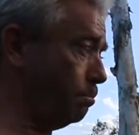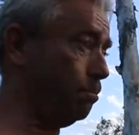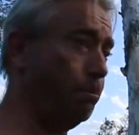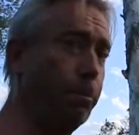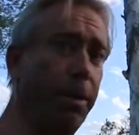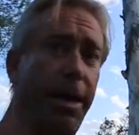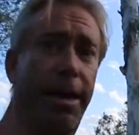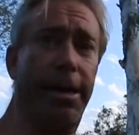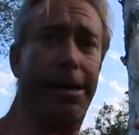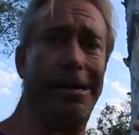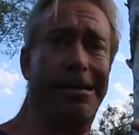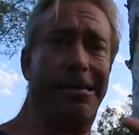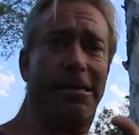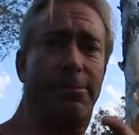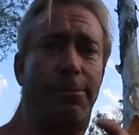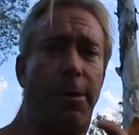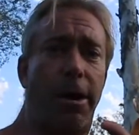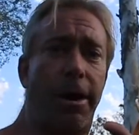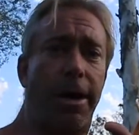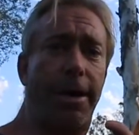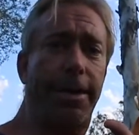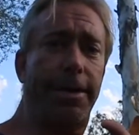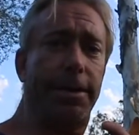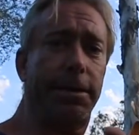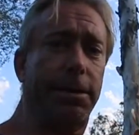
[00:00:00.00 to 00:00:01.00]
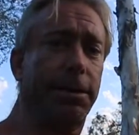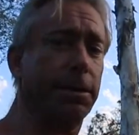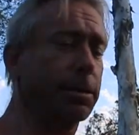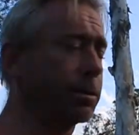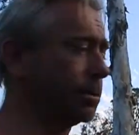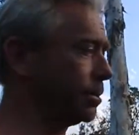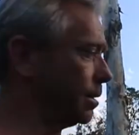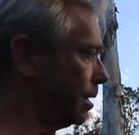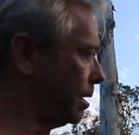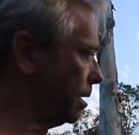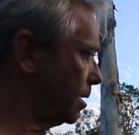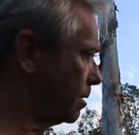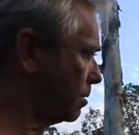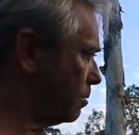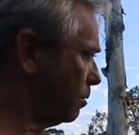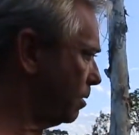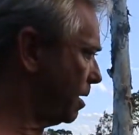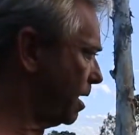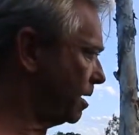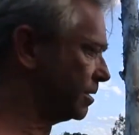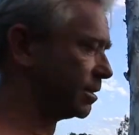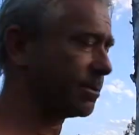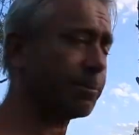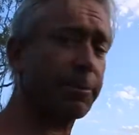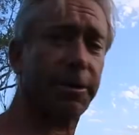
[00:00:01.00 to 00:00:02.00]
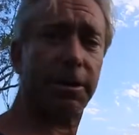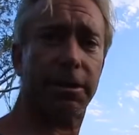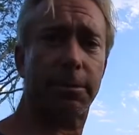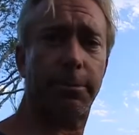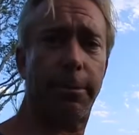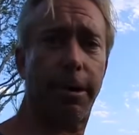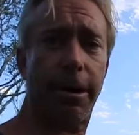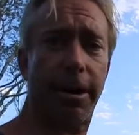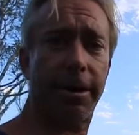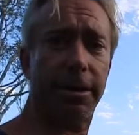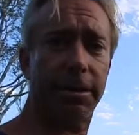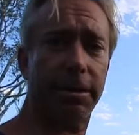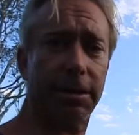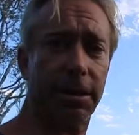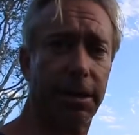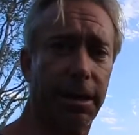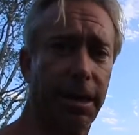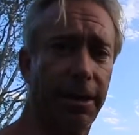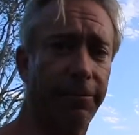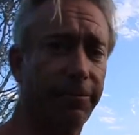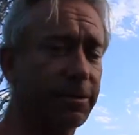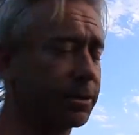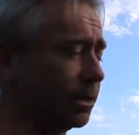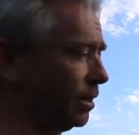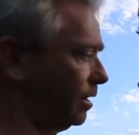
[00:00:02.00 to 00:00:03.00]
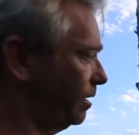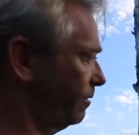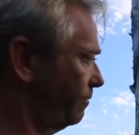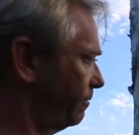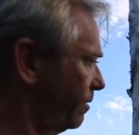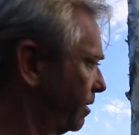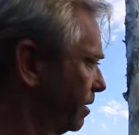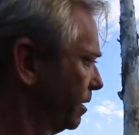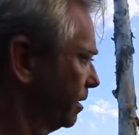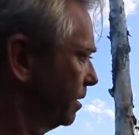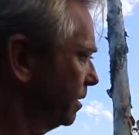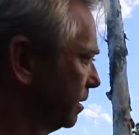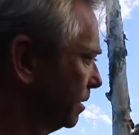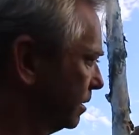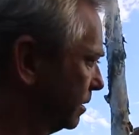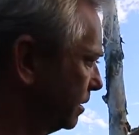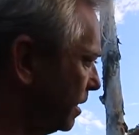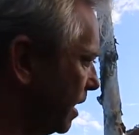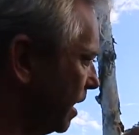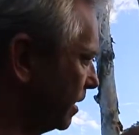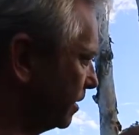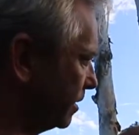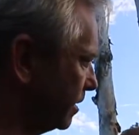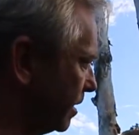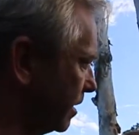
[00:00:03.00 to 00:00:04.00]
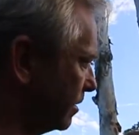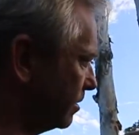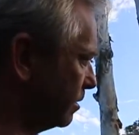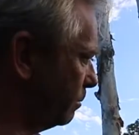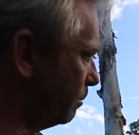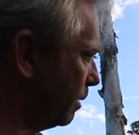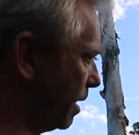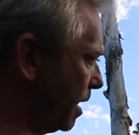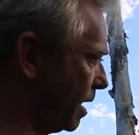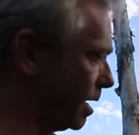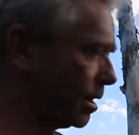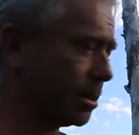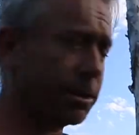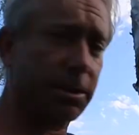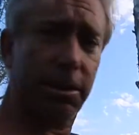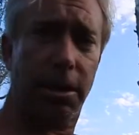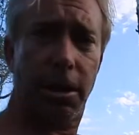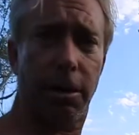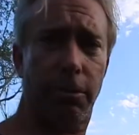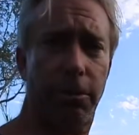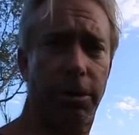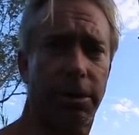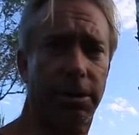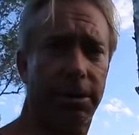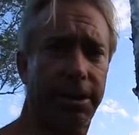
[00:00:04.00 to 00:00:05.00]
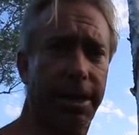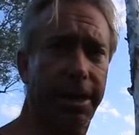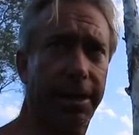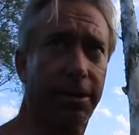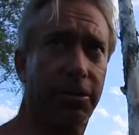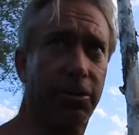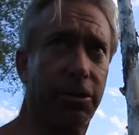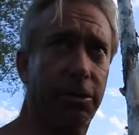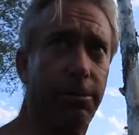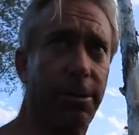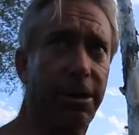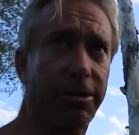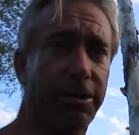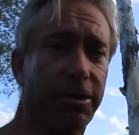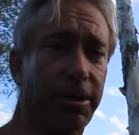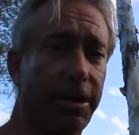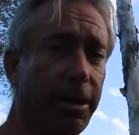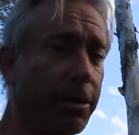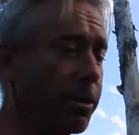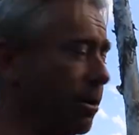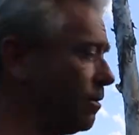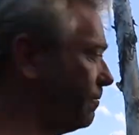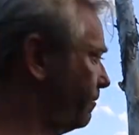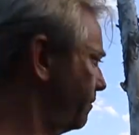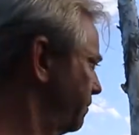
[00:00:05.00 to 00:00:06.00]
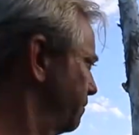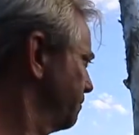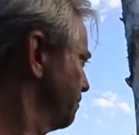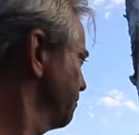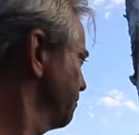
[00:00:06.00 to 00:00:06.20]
big spiders called huntsman spiders that love to live underneath the bark, so I won't take too much of that off.